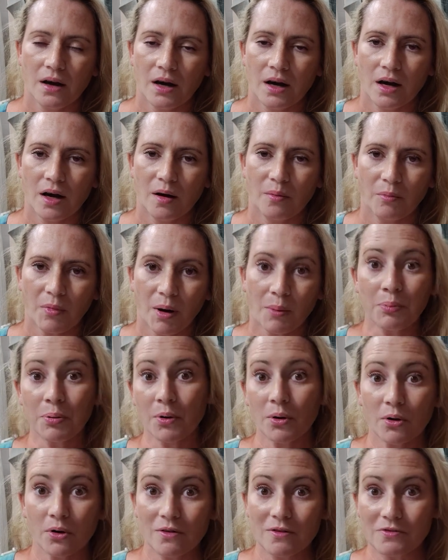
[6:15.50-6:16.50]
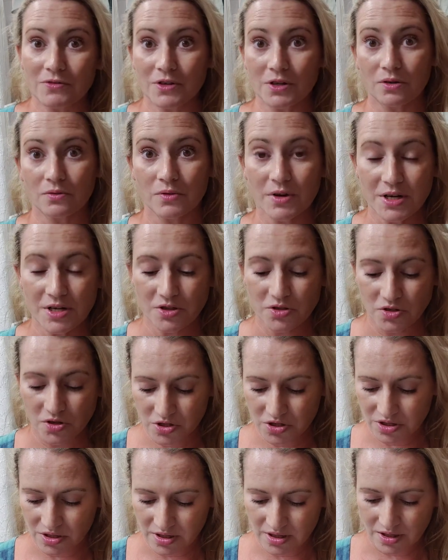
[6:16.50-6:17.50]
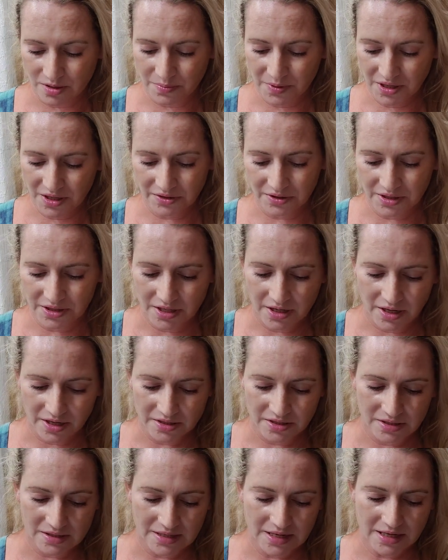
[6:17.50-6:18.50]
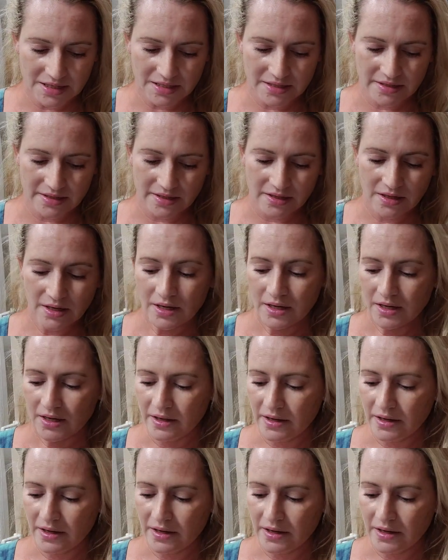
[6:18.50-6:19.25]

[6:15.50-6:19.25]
approved and researched and independently tested.